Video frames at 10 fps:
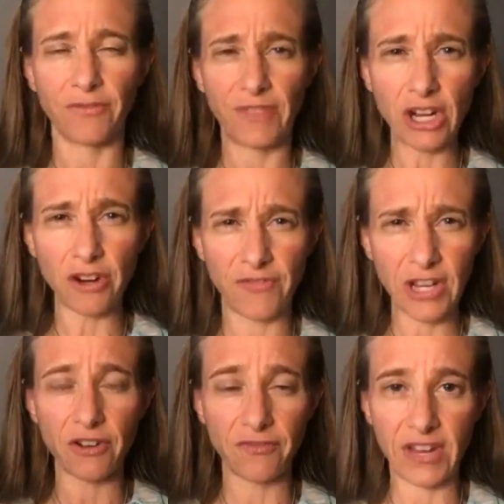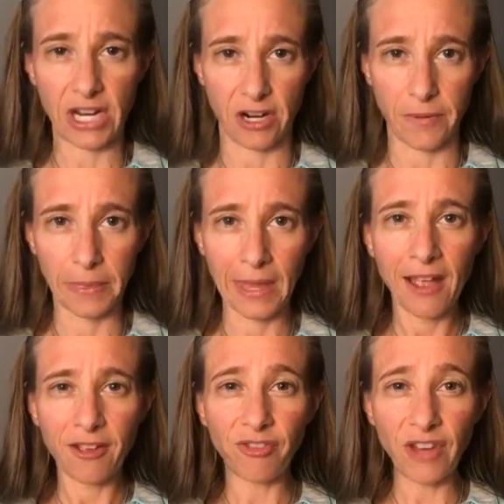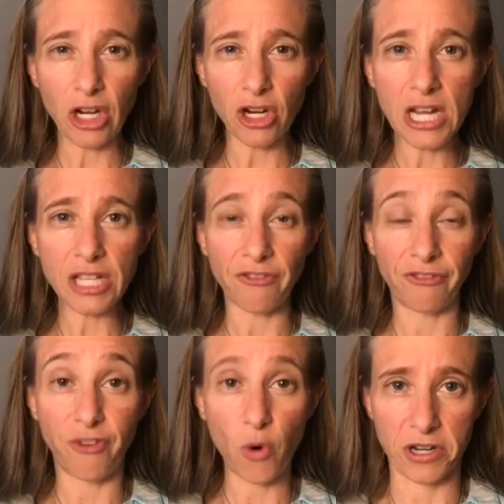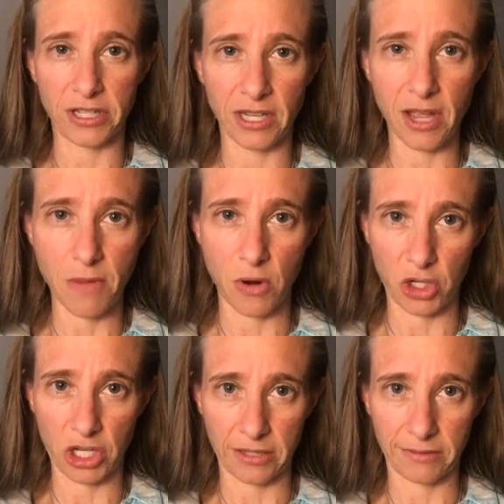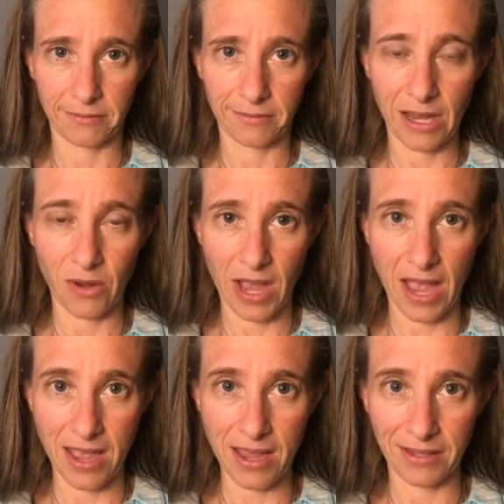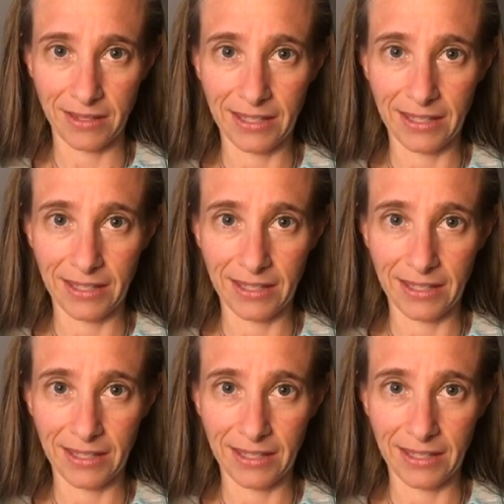Fear is a force emotion, okay?